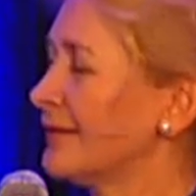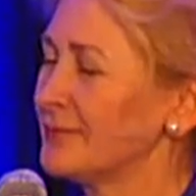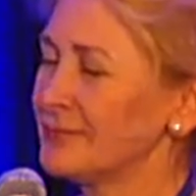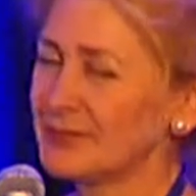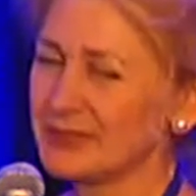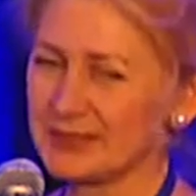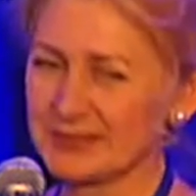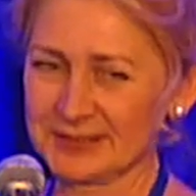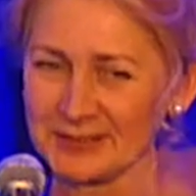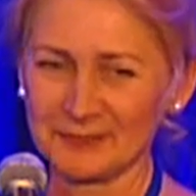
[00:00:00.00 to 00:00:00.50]

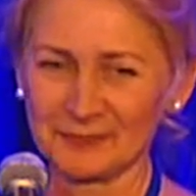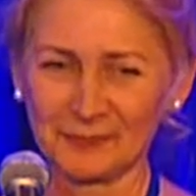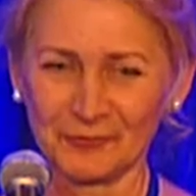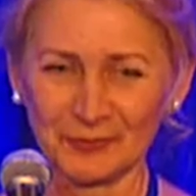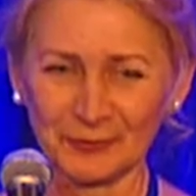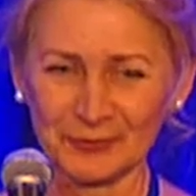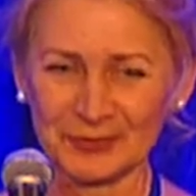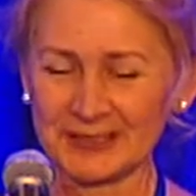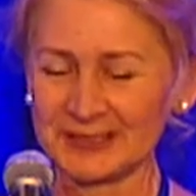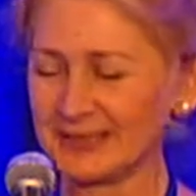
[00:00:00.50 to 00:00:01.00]
which is
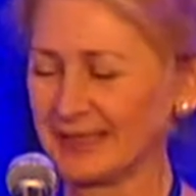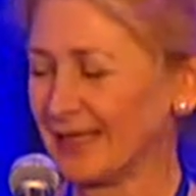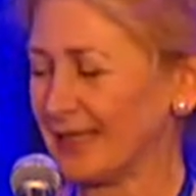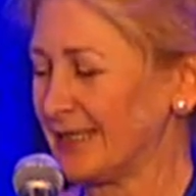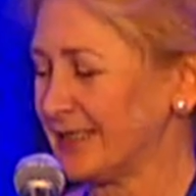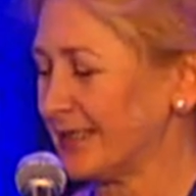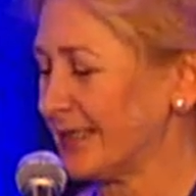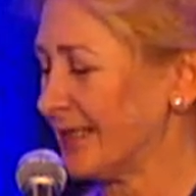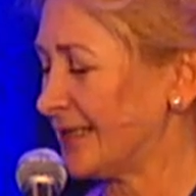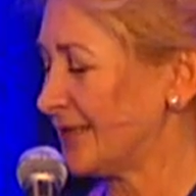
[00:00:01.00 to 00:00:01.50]
unfolded,
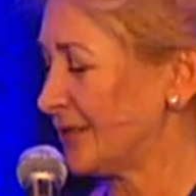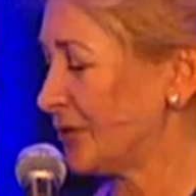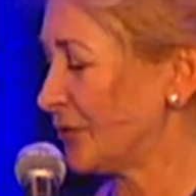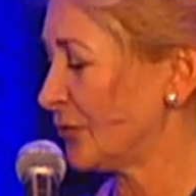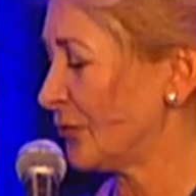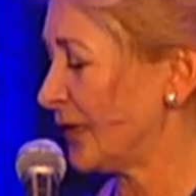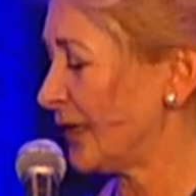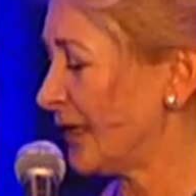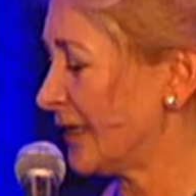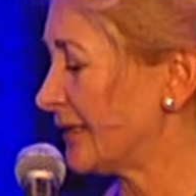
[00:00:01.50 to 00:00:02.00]
and then
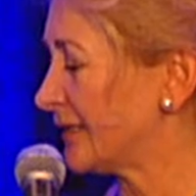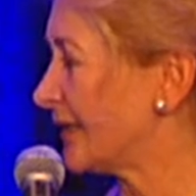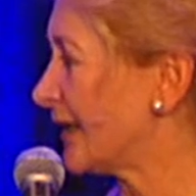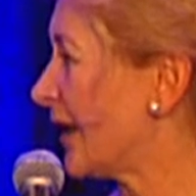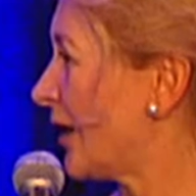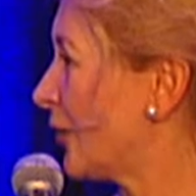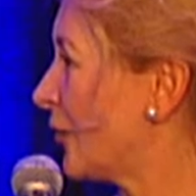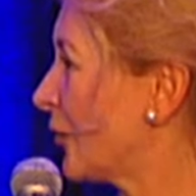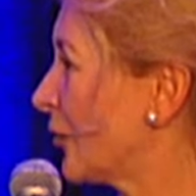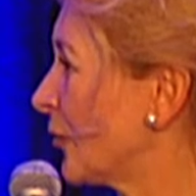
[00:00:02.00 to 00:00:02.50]
you add
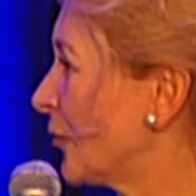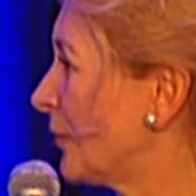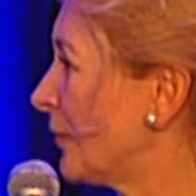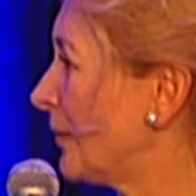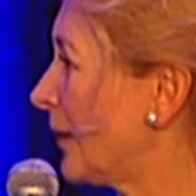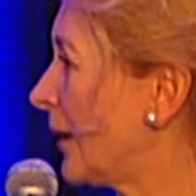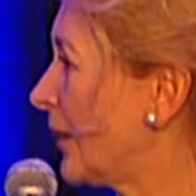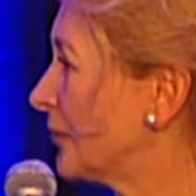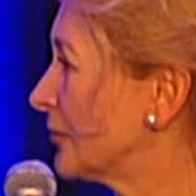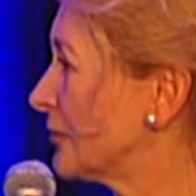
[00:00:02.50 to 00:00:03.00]
our
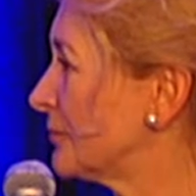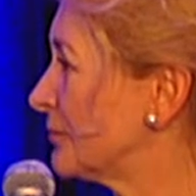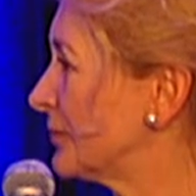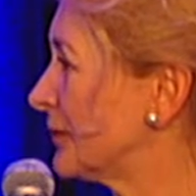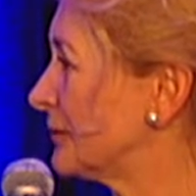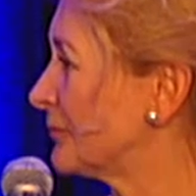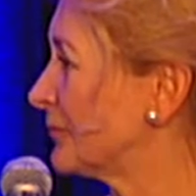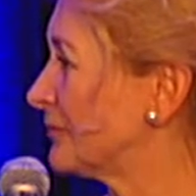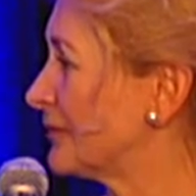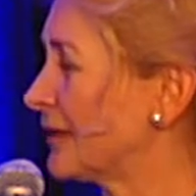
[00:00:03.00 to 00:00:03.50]
compound,
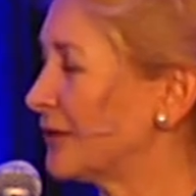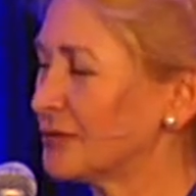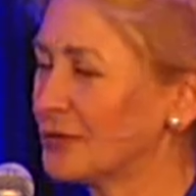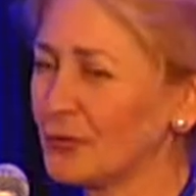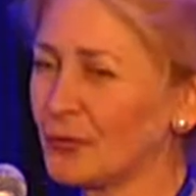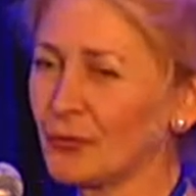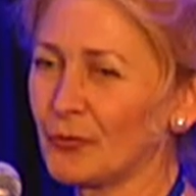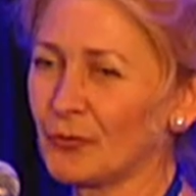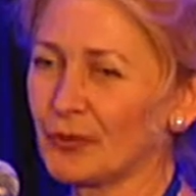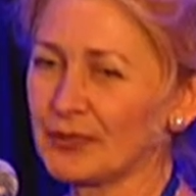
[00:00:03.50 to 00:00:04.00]
PRIMA1,
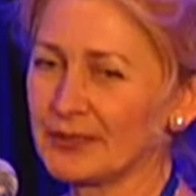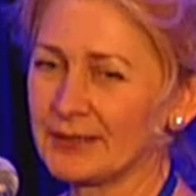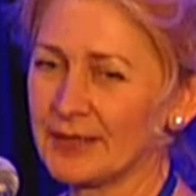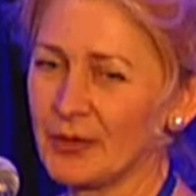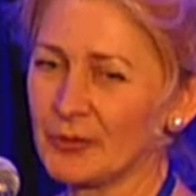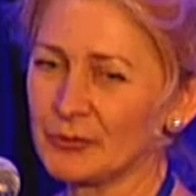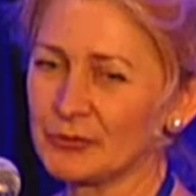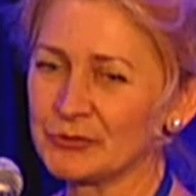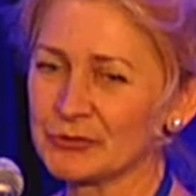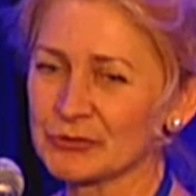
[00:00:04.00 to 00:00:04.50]
or
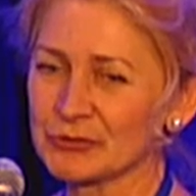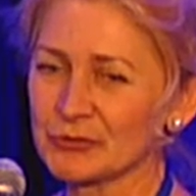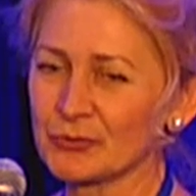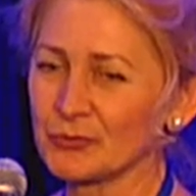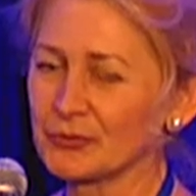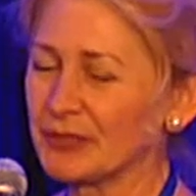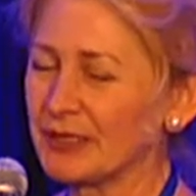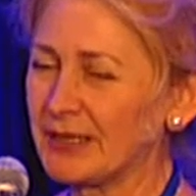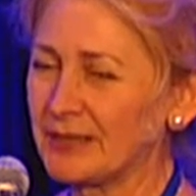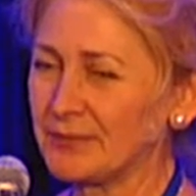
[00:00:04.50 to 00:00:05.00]
now it is
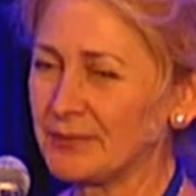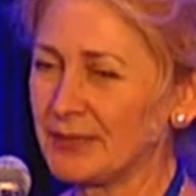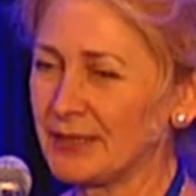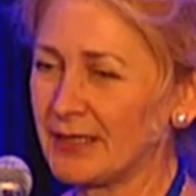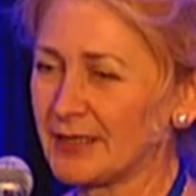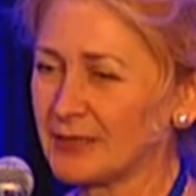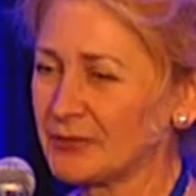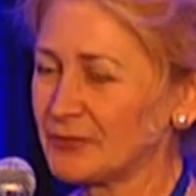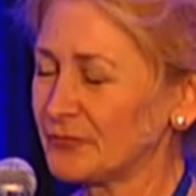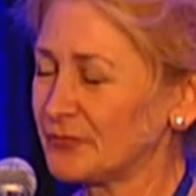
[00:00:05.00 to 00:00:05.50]
called
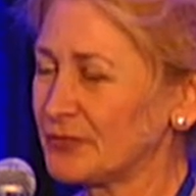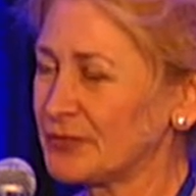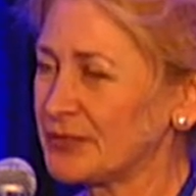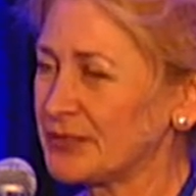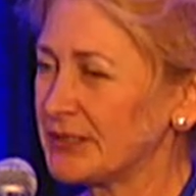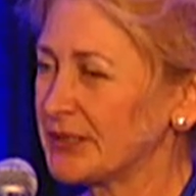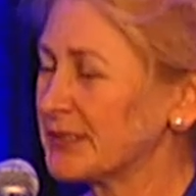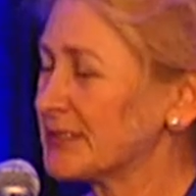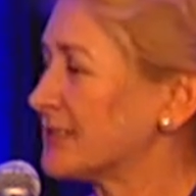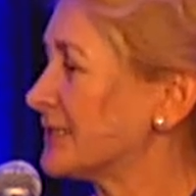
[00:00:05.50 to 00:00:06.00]

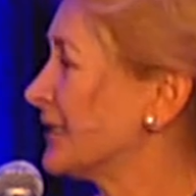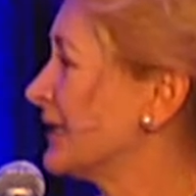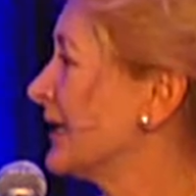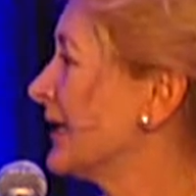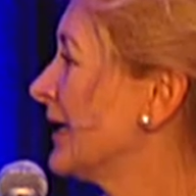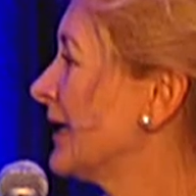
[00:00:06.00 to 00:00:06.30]
APR246,